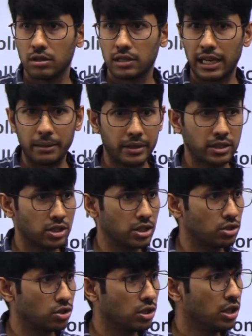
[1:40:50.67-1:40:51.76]
climate
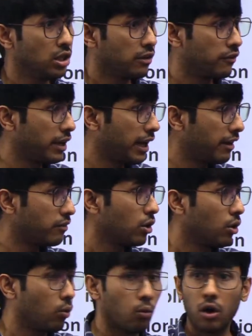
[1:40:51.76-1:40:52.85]
change, we have
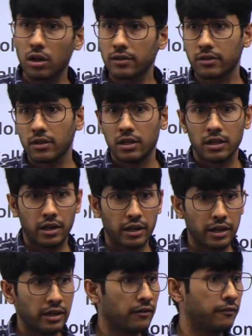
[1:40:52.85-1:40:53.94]
wars
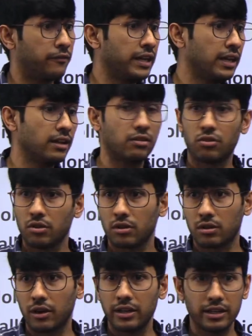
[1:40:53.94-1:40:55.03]
in various
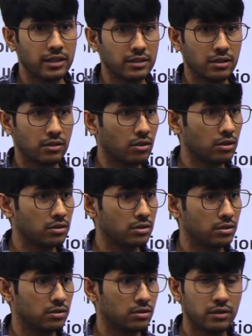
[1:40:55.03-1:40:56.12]
continents
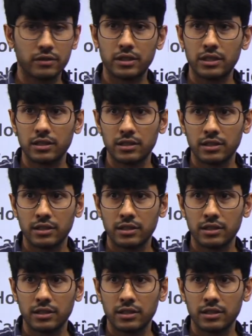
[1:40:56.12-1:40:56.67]
across the world,